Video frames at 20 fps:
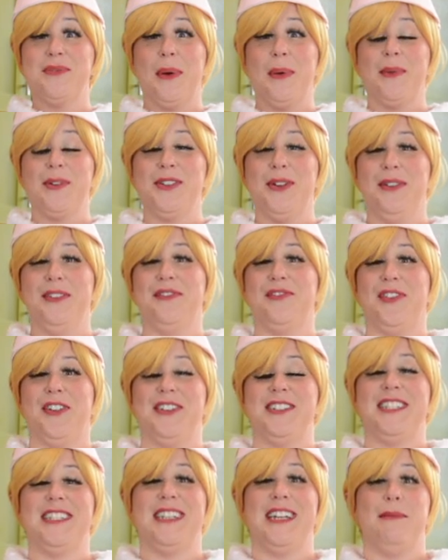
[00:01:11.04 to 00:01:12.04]
what we're going for
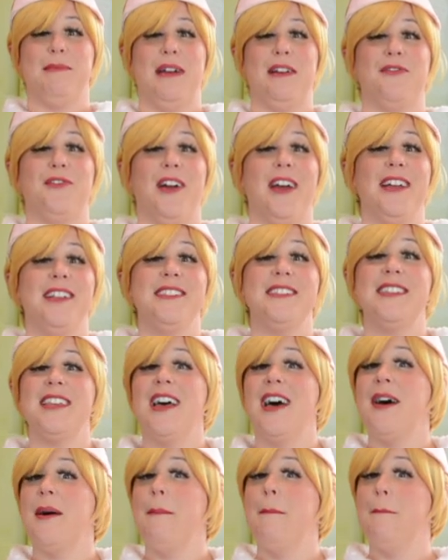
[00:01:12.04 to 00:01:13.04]
today, my friends,
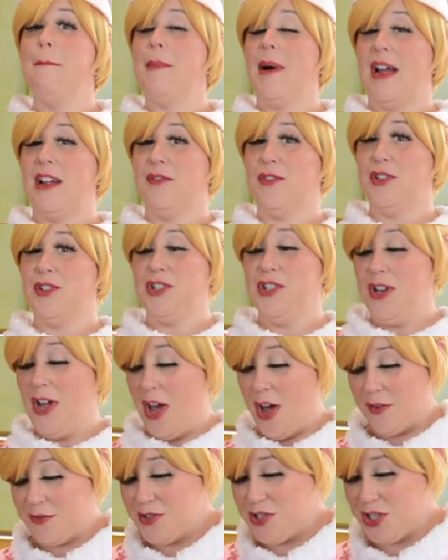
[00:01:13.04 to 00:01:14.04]
my version
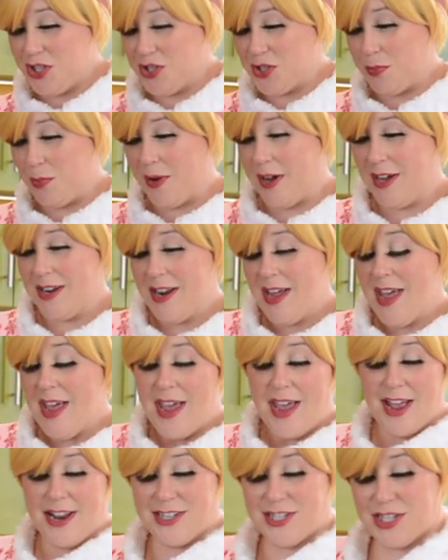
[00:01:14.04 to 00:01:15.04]
of gingerbread.
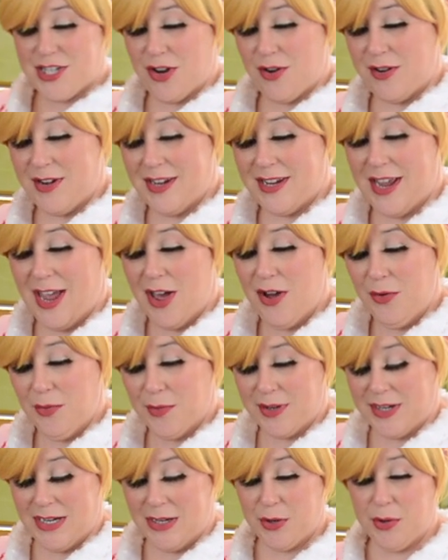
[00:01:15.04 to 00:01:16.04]
And starting out,
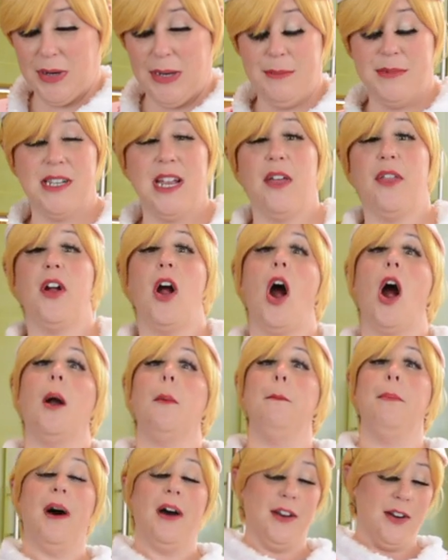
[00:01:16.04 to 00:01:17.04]
we're gonna cream together our
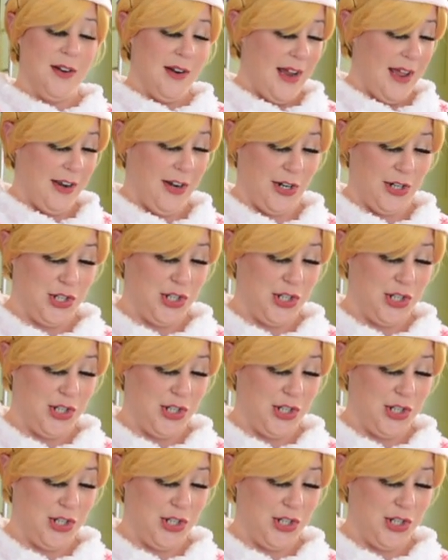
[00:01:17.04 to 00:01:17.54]
butter and our